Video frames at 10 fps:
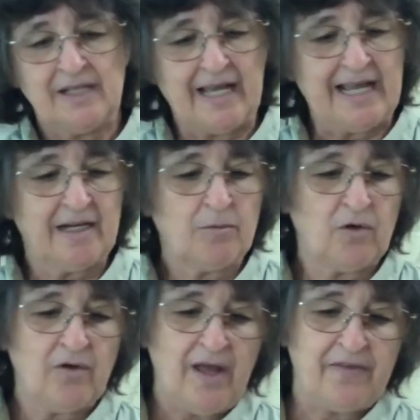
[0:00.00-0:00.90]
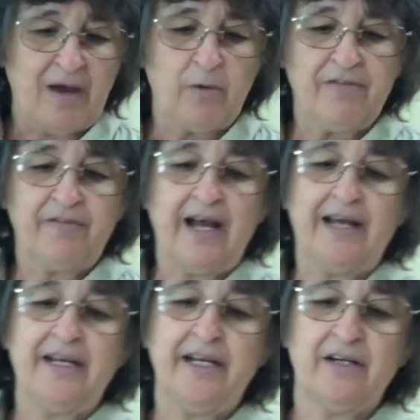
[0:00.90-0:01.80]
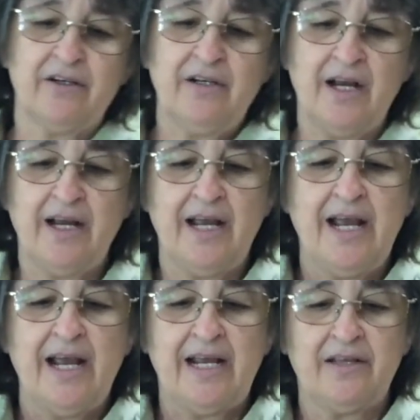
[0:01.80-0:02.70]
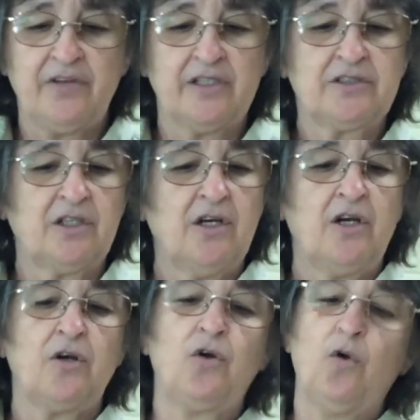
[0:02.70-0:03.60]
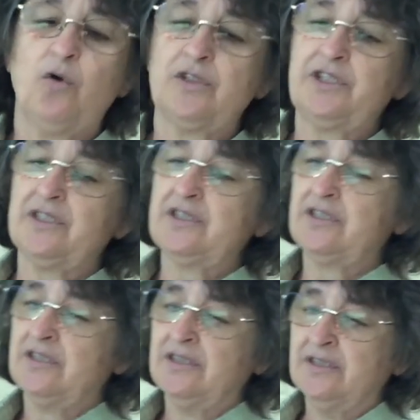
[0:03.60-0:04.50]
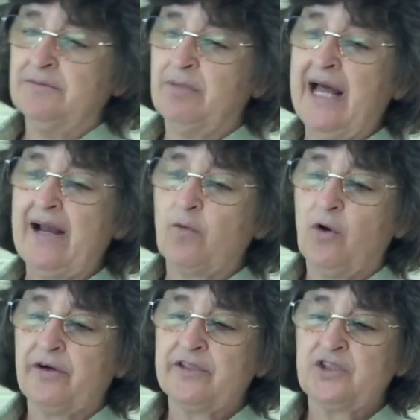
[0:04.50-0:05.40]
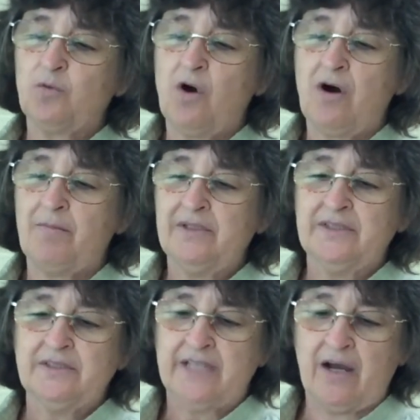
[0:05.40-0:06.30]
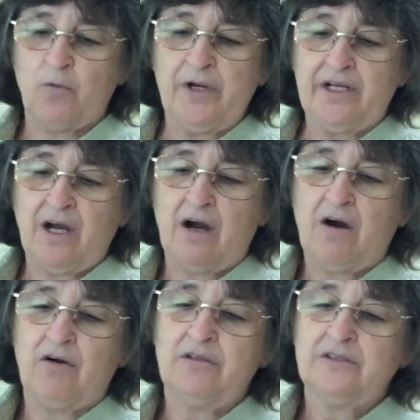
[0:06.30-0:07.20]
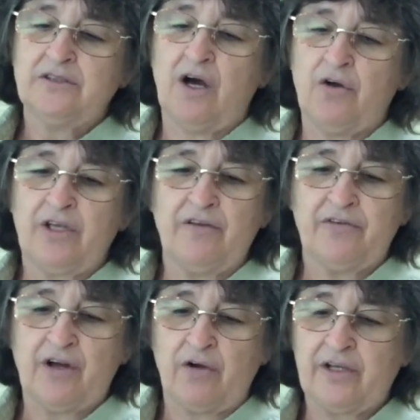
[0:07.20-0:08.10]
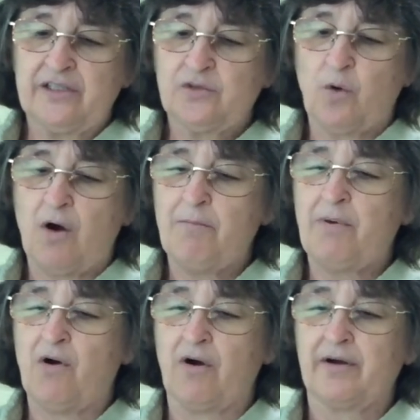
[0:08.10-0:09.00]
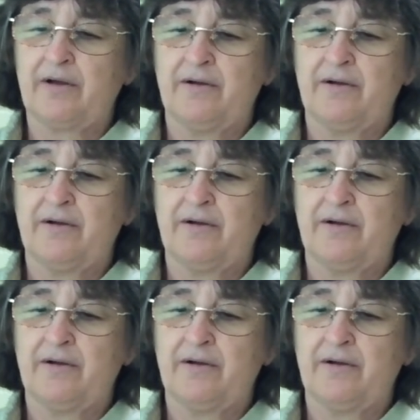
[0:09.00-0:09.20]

animal that we find here in this gorgeous blackwater swamp that we call the Okefenokee Swamp Park.